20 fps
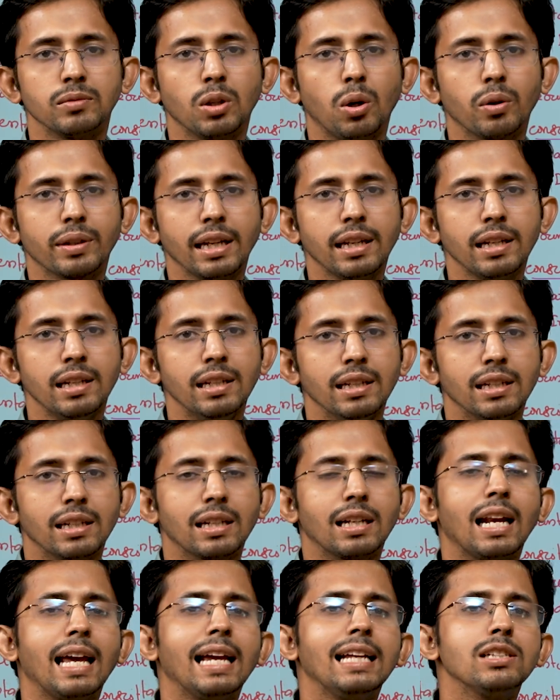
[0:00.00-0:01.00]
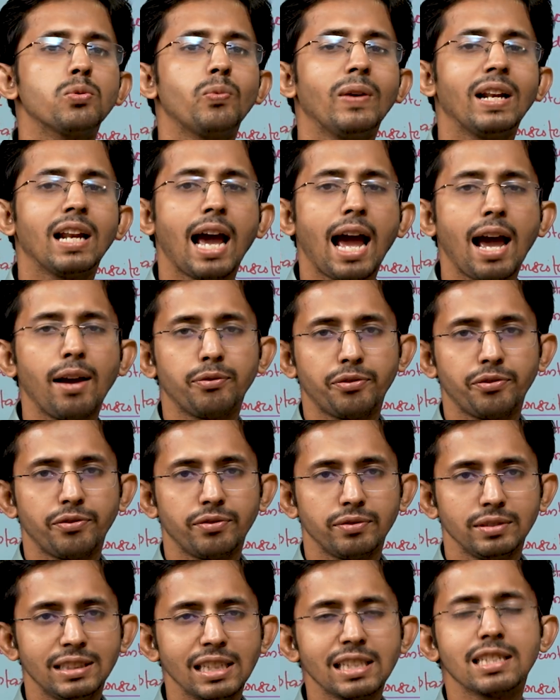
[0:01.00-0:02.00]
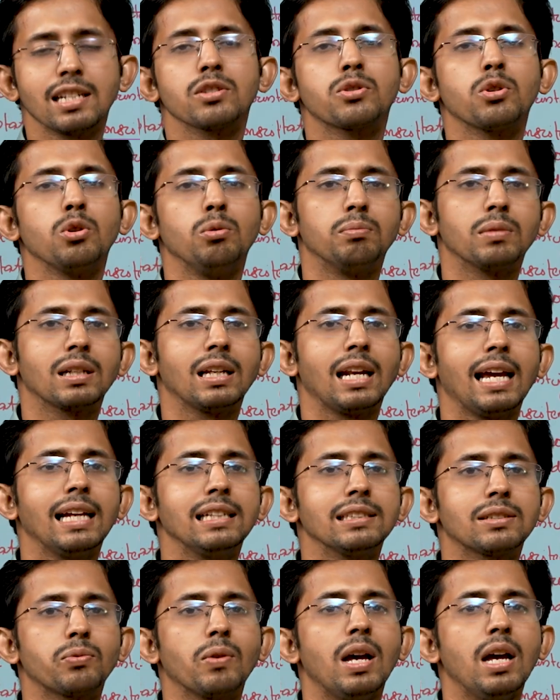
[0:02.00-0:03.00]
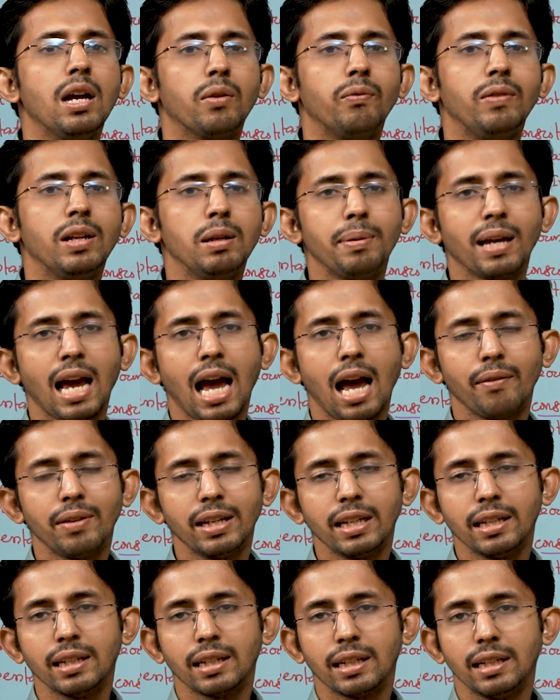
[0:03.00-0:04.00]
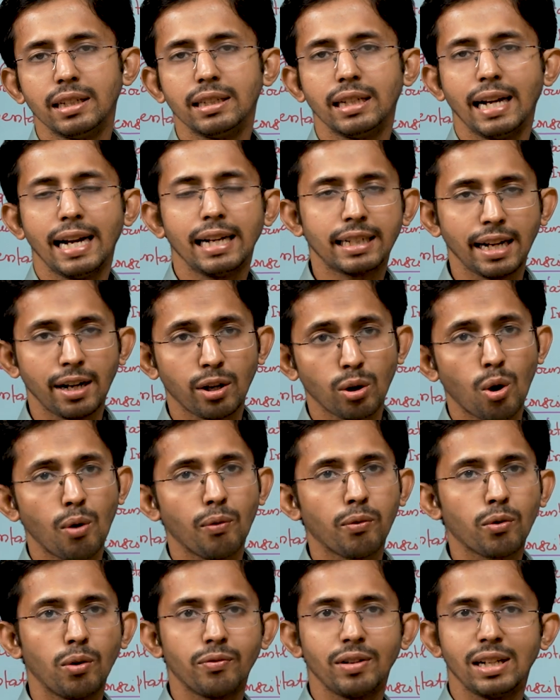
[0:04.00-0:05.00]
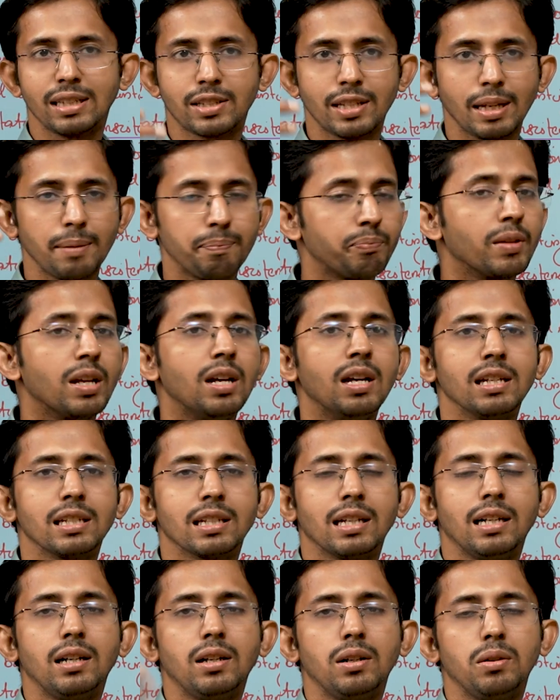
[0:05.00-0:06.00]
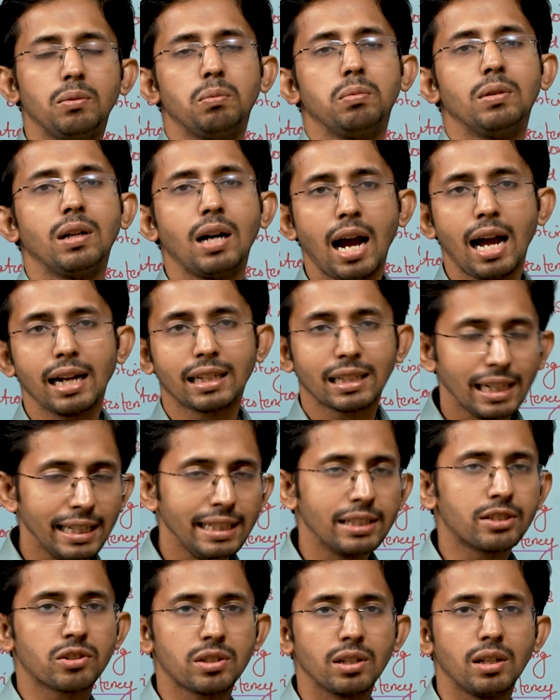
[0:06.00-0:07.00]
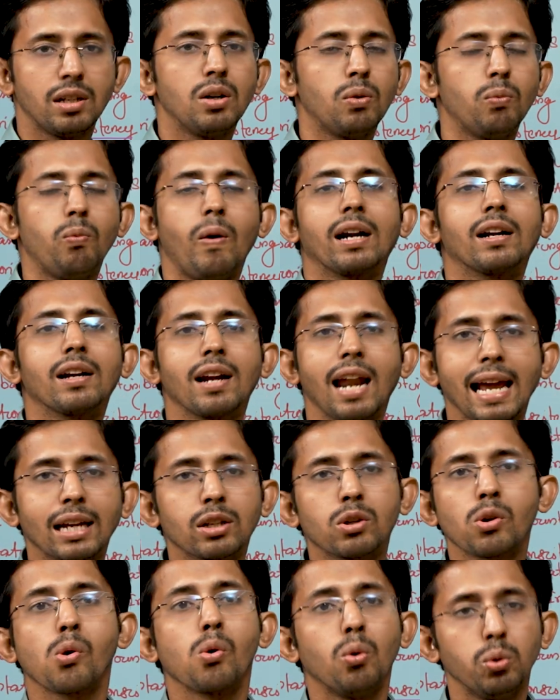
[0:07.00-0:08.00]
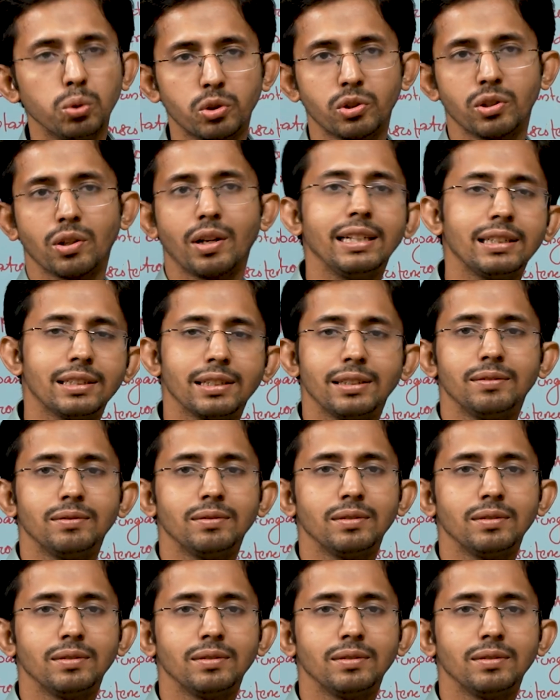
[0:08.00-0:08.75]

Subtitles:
Okay, Reliance will have, just assume Reliance will be having a turnover of, let's say, at least 1 lakh crores, right?